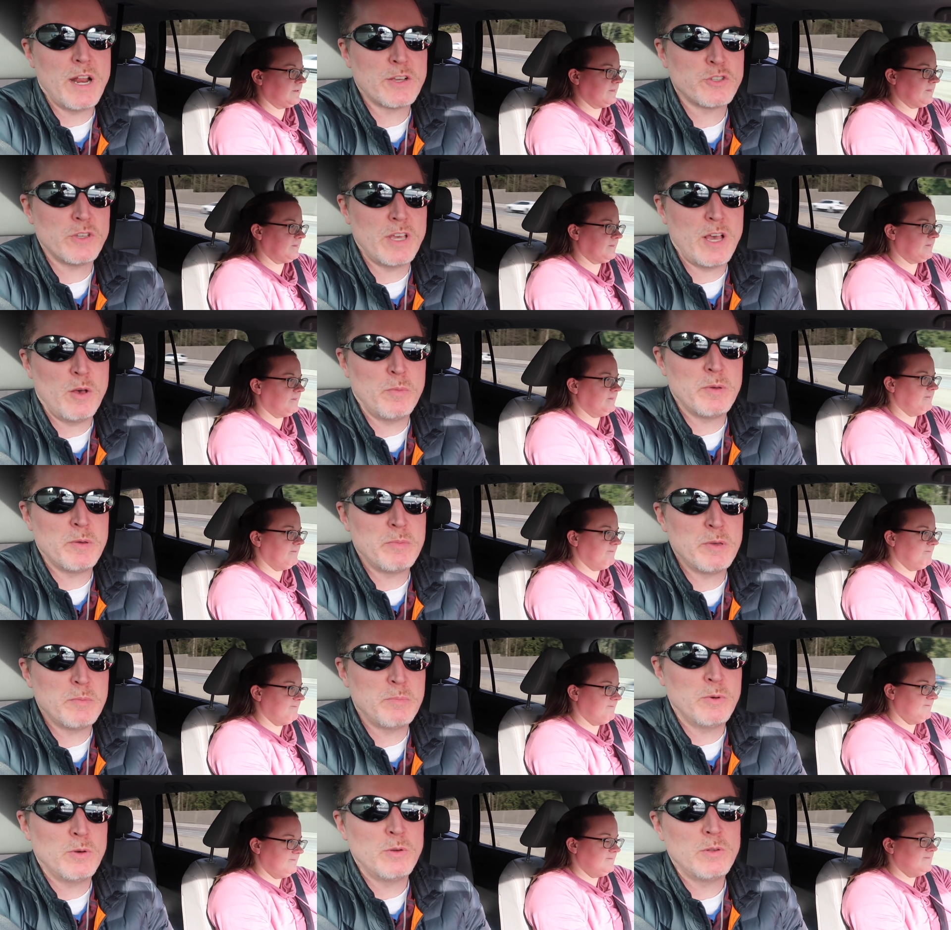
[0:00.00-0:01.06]
Speaker 1: actually helping
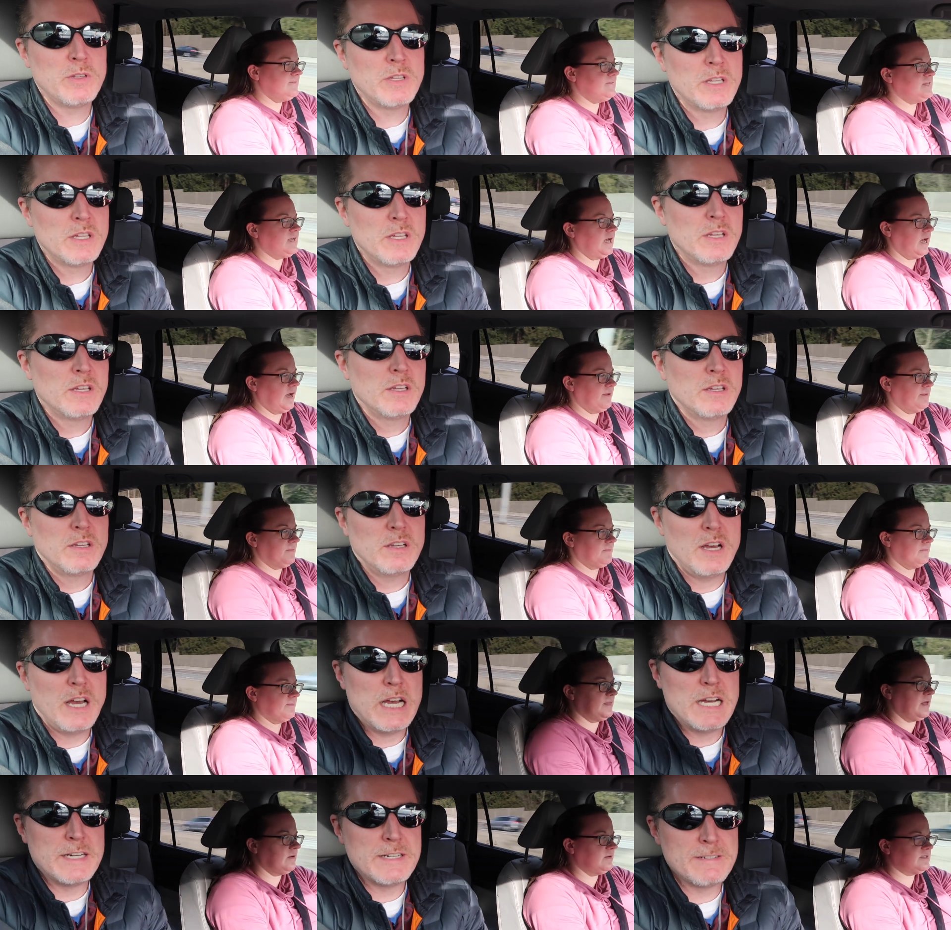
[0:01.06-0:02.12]
people.
Speaker 2: Yeah,
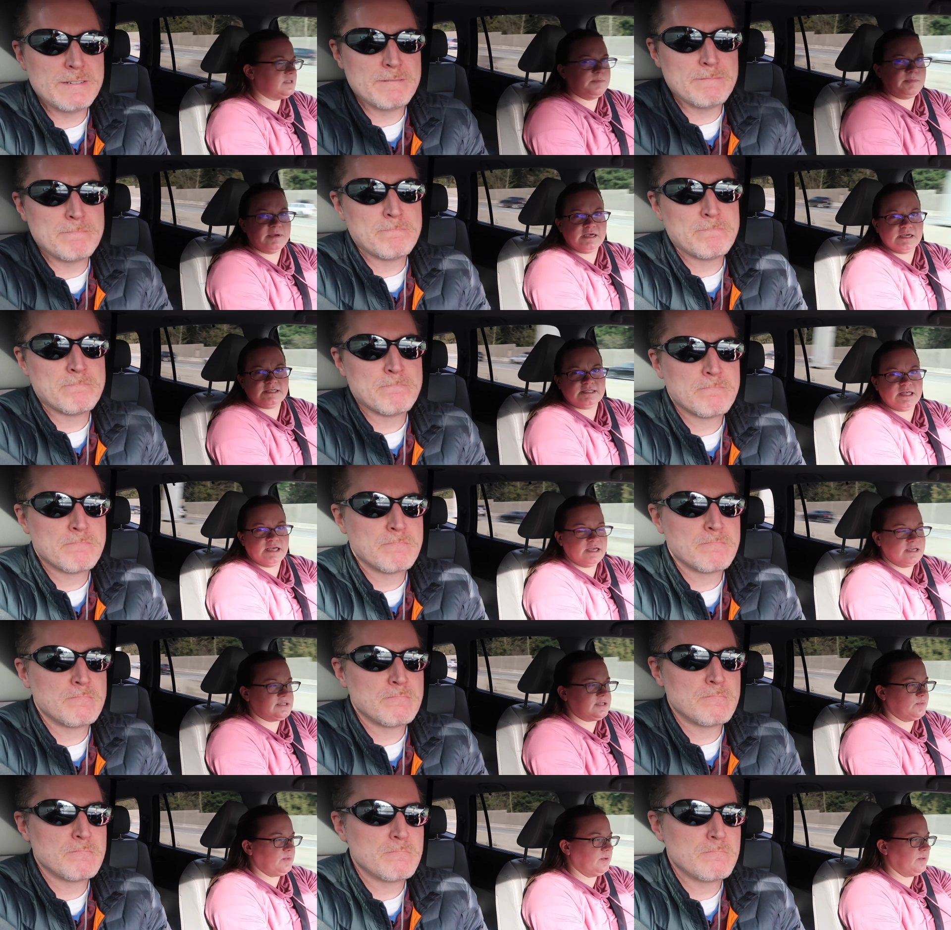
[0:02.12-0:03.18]
that um, was the um, biggest thing
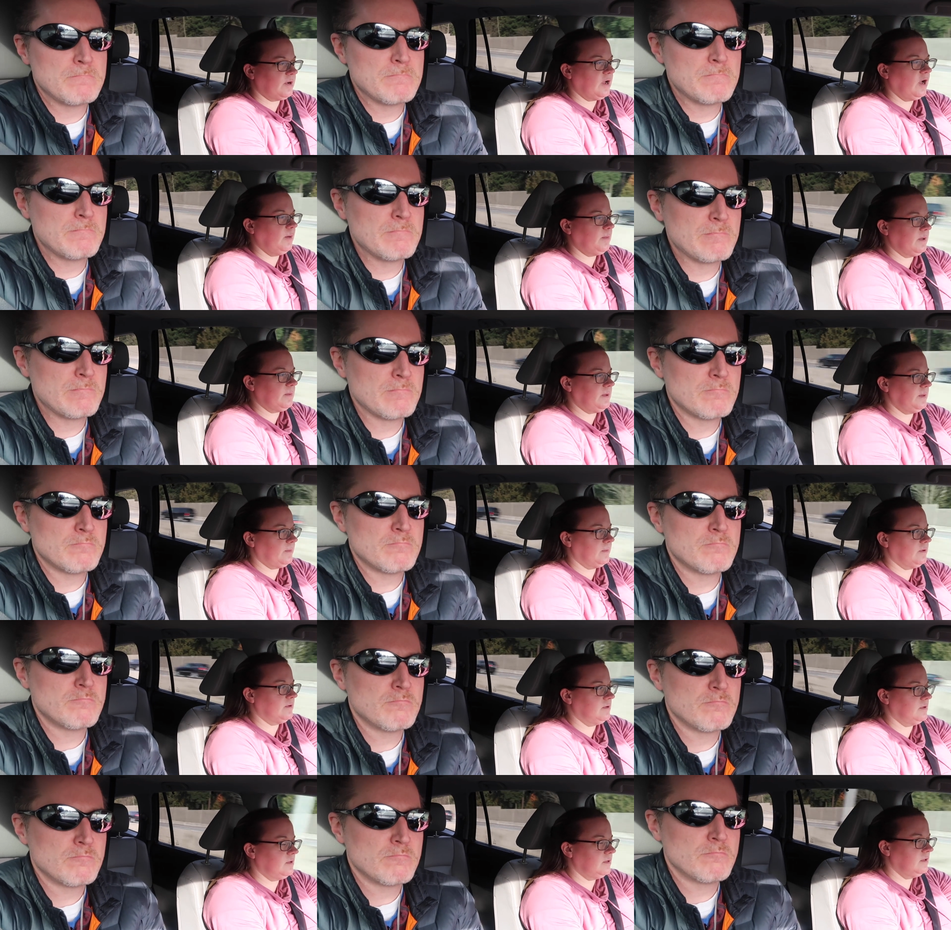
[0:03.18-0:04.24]
is that we were helping
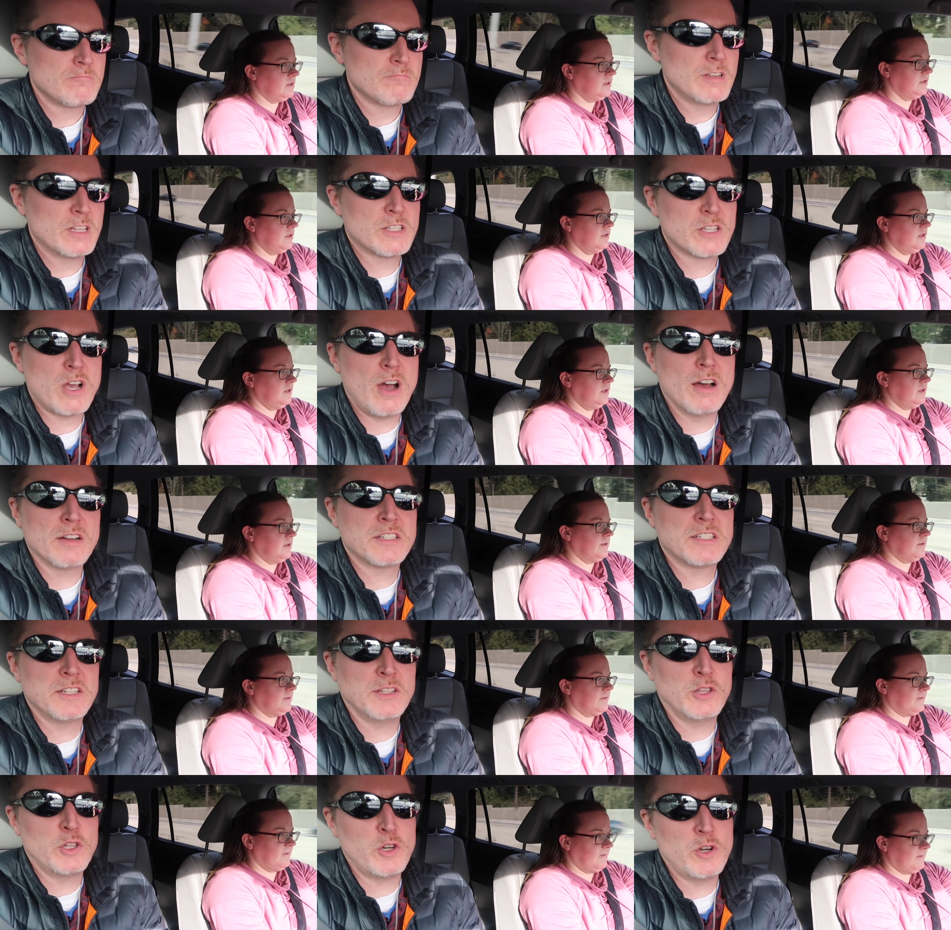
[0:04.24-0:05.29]
people
Speaker 1: it's
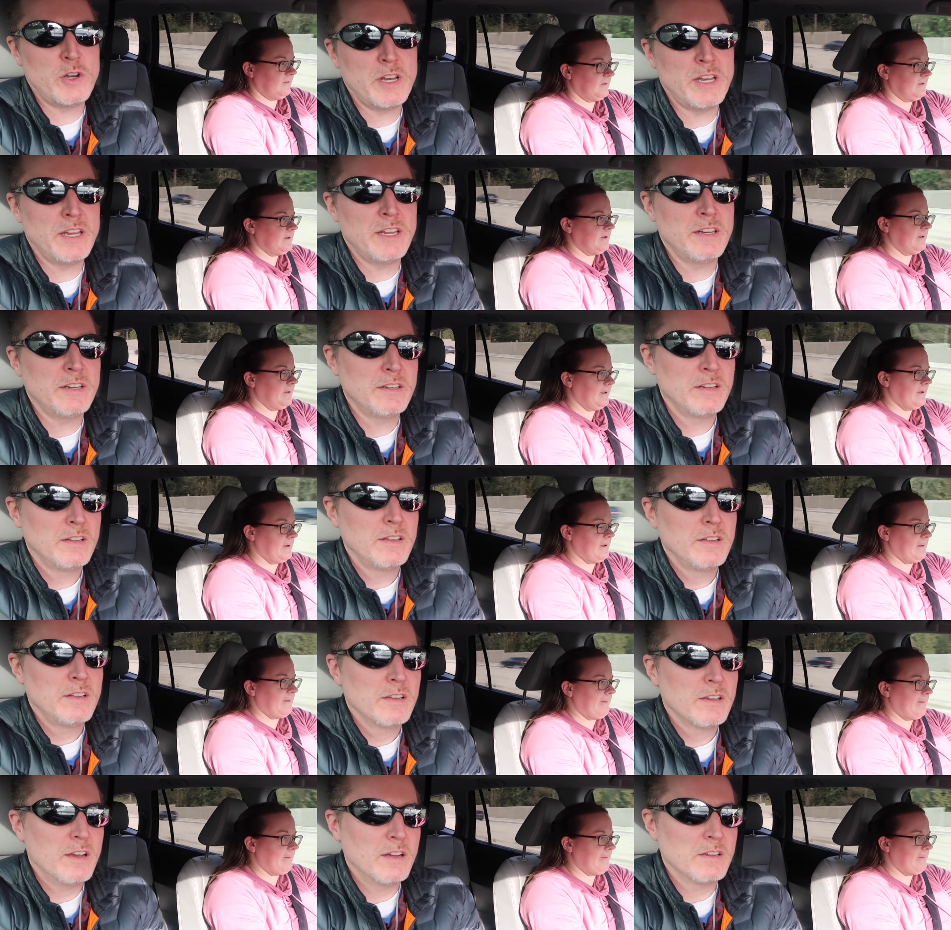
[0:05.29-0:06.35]
constant learning yeah.
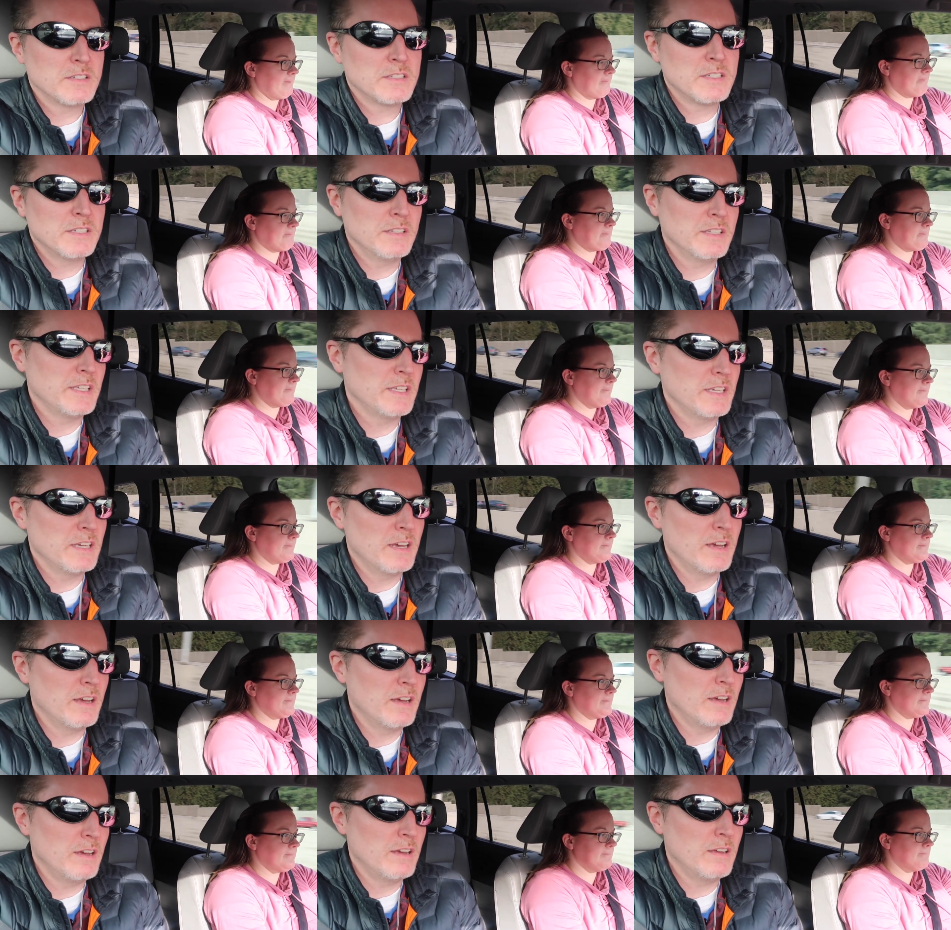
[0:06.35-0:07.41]
constantly
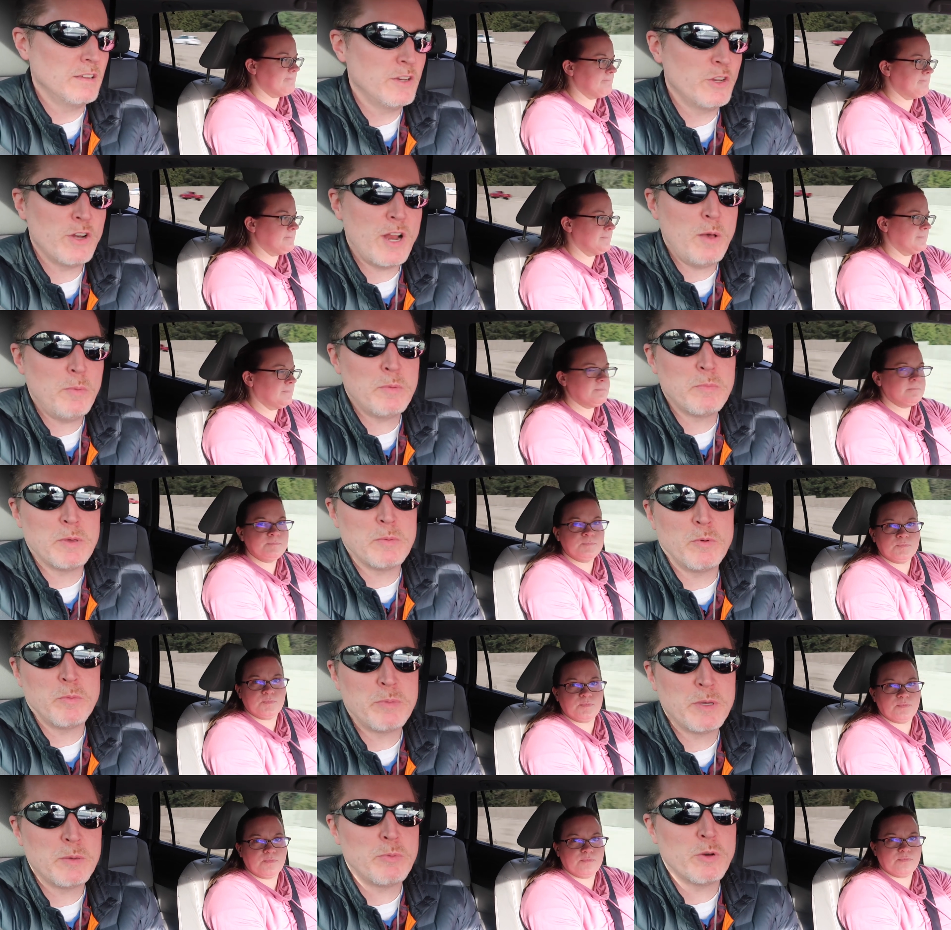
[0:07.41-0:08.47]
uh, you know you're helping people
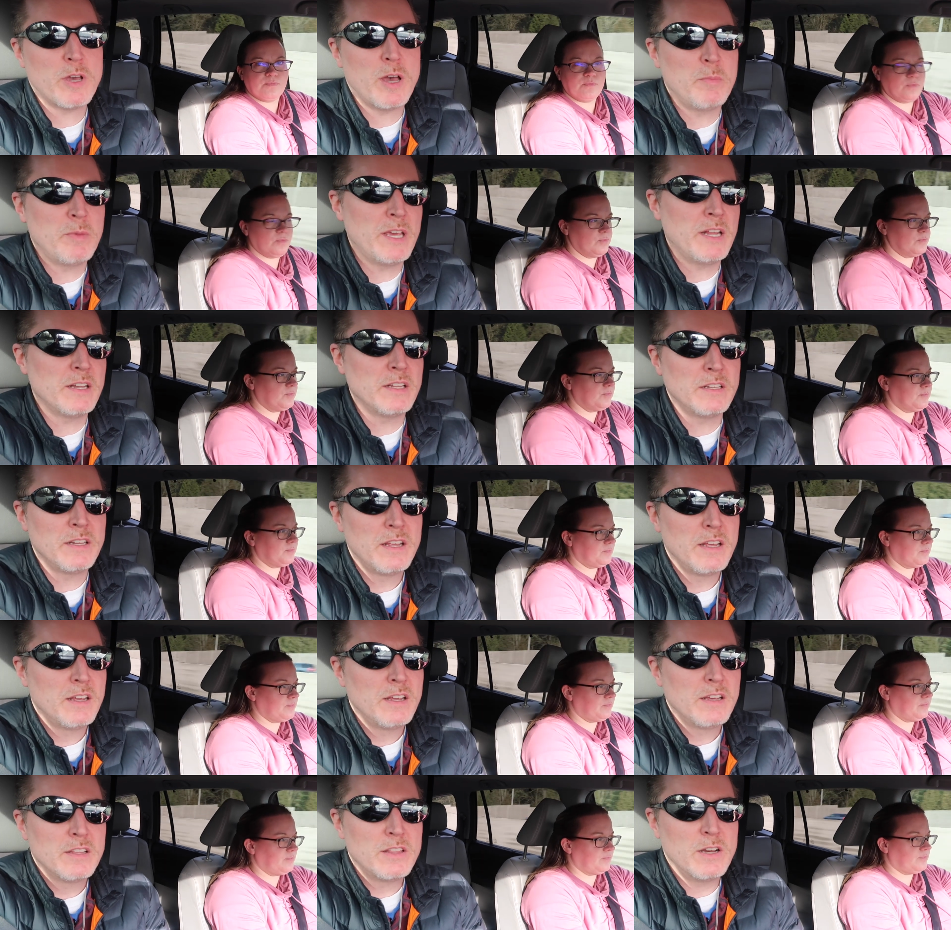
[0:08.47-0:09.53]
people come in
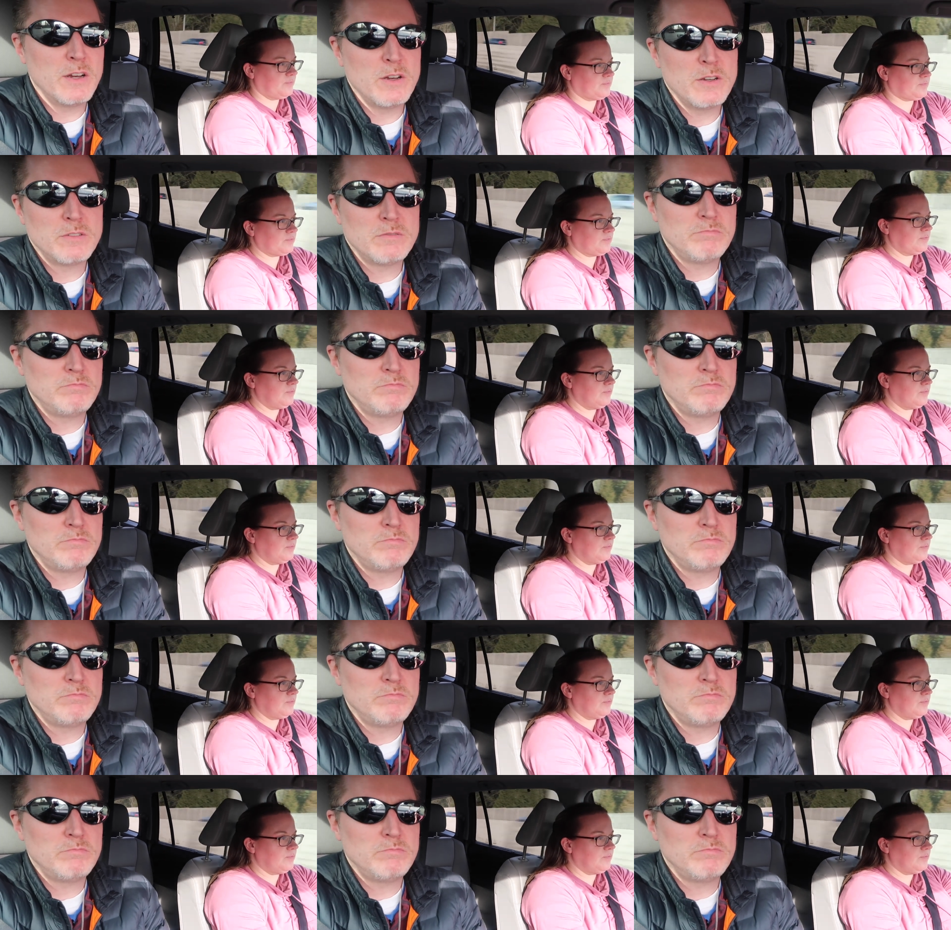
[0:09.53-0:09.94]
and they're